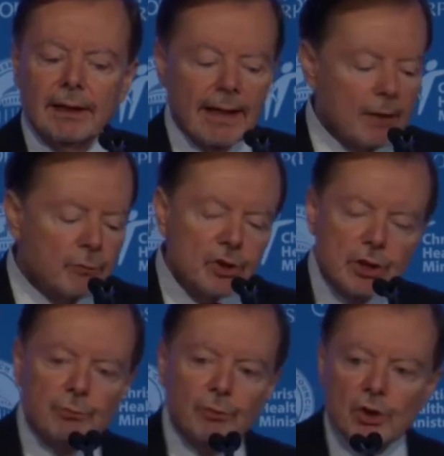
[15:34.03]
And when
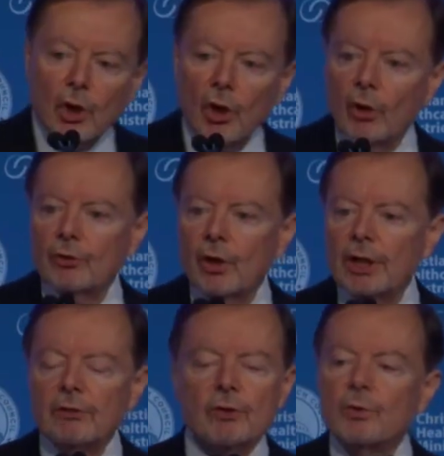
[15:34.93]
she was called
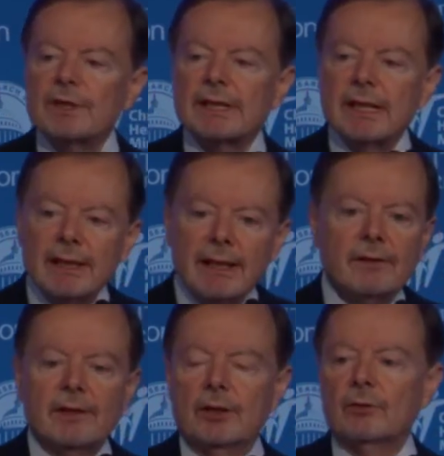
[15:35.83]
on it, there was
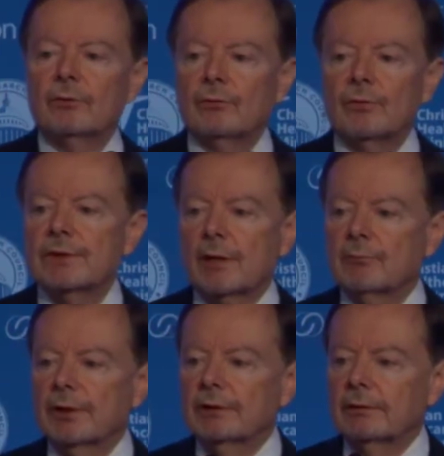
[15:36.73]
nothing
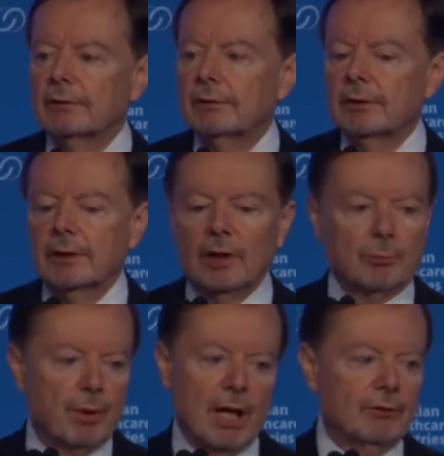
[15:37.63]
resembling
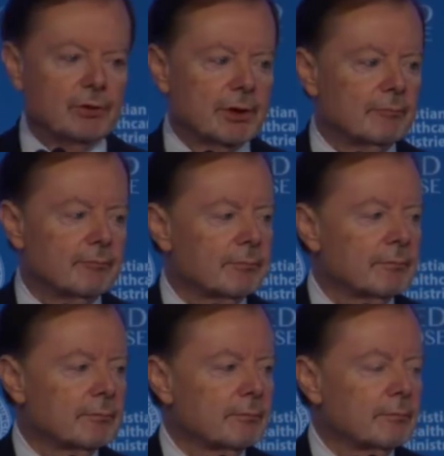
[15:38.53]
an apology.
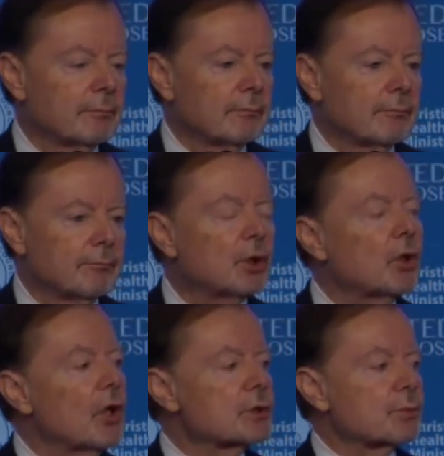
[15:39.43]

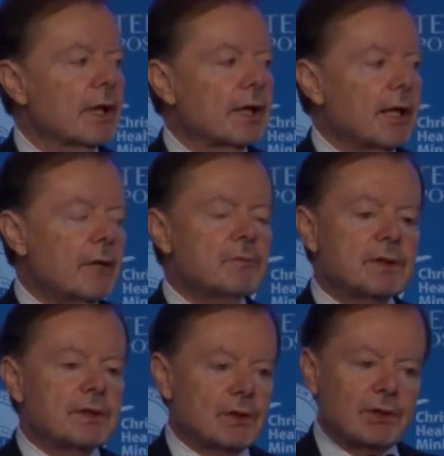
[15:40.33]
Because when it
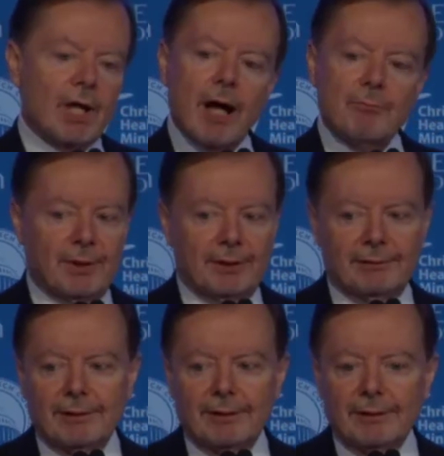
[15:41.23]
comes to stopping
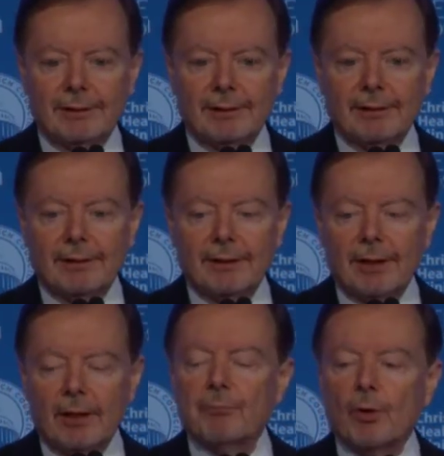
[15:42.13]

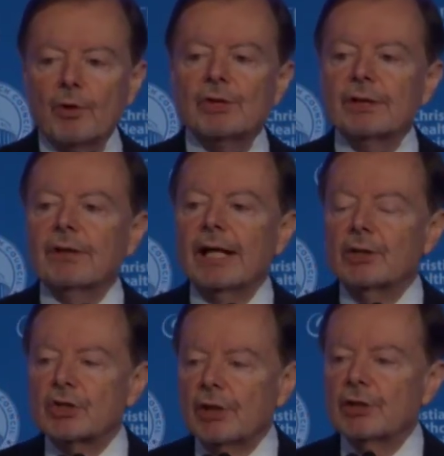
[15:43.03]
a person
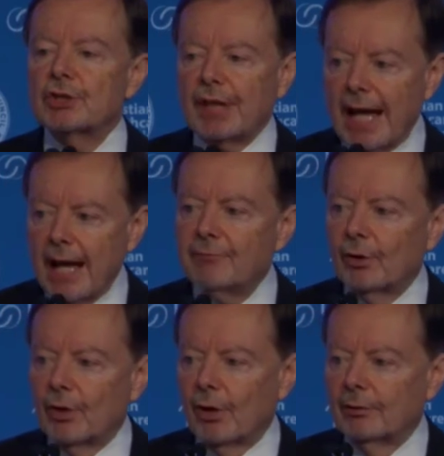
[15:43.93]
like Judge
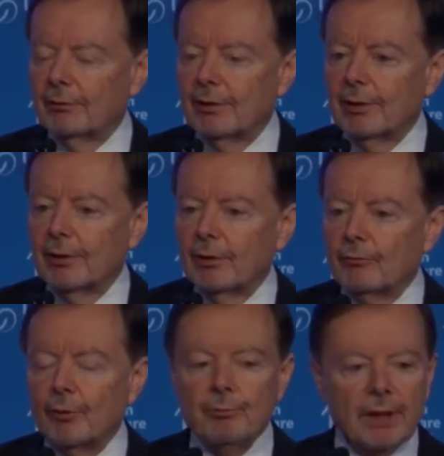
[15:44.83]
Kavanaugh
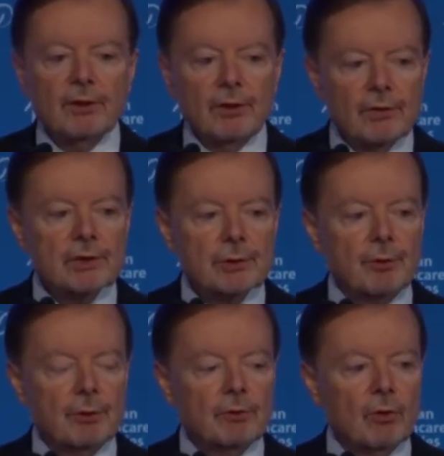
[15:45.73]
from being on the
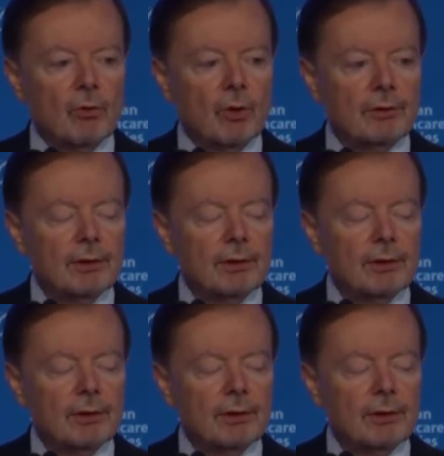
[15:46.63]
Supreme Court,